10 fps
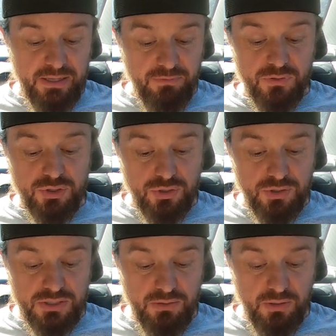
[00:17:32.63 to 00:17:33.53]
that for sure
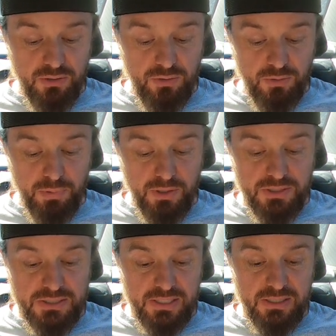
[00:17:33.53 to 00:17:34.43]
is a
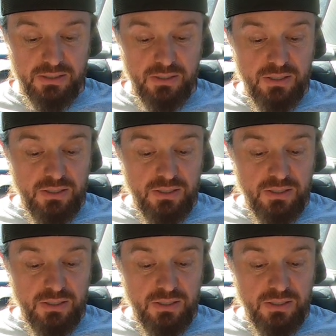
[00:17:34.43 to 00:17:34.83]
third-party site.